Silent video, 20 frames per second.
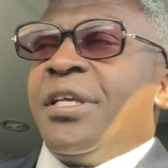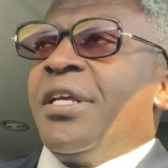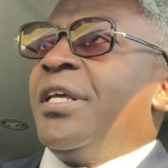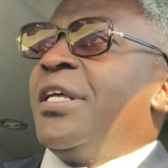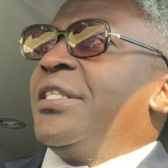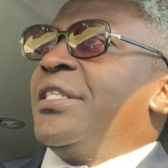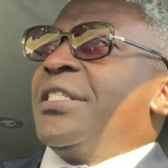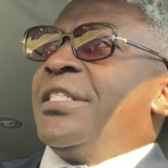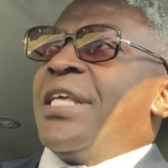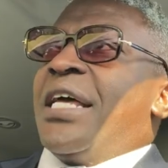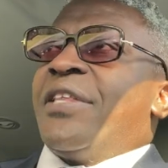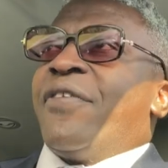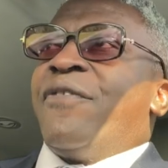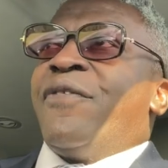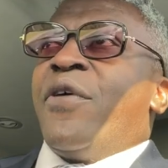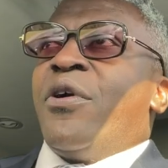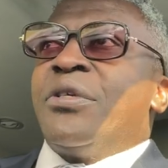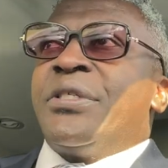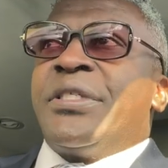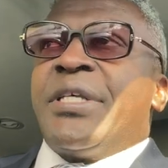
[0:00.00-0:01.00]
It's not the
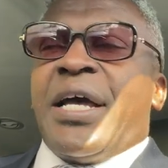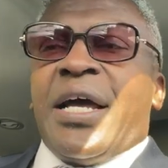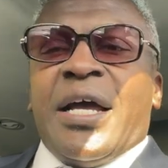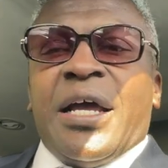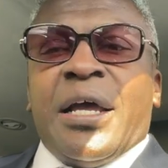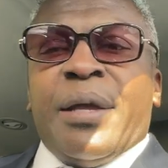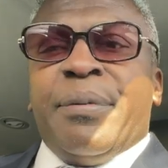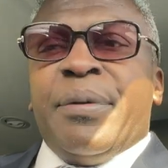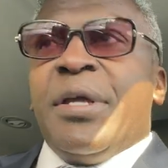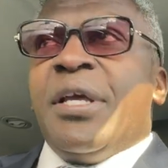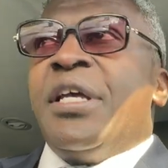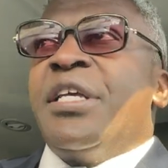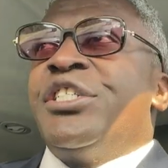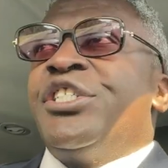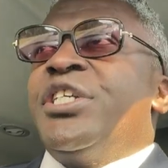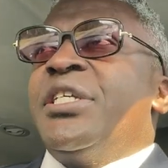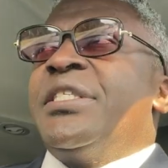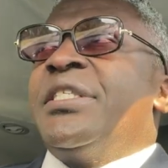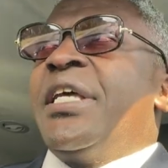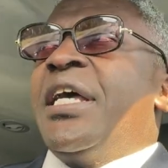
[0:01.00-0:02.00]
first time
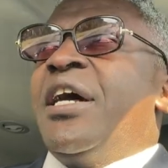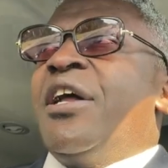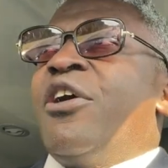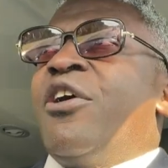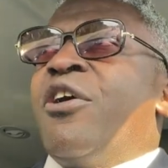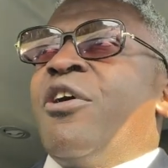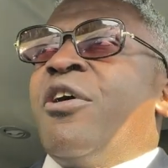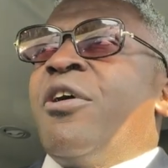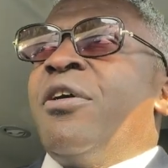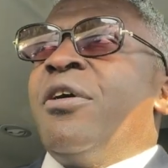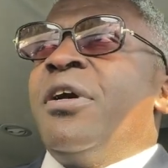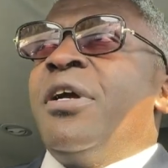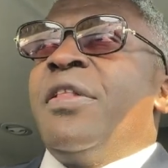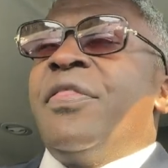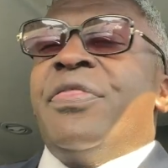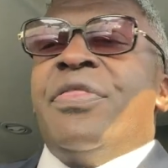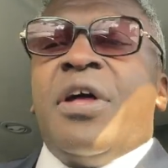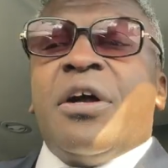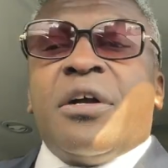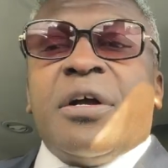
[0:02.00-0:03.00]
she tell her
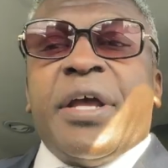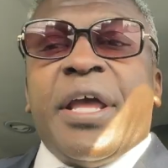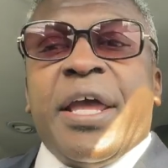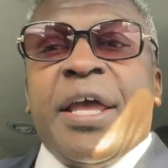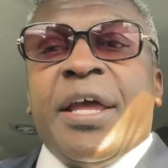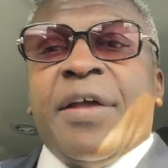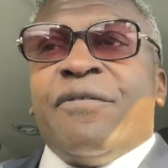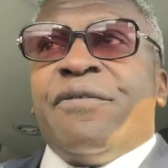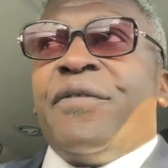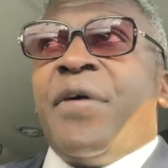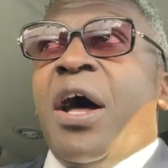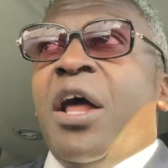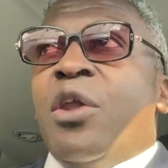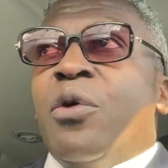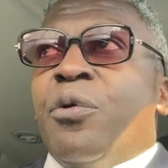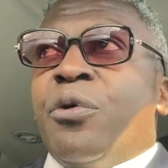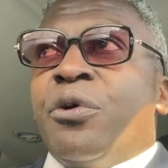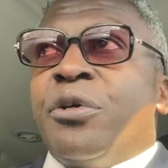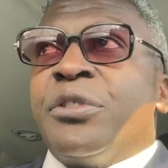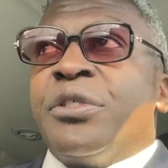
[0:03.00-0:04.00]
knucklehead
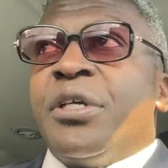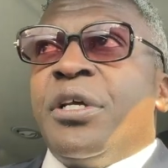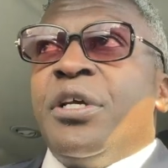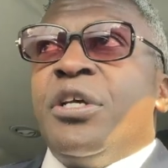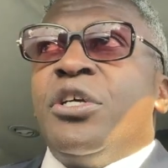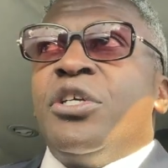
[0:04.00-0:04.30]
followers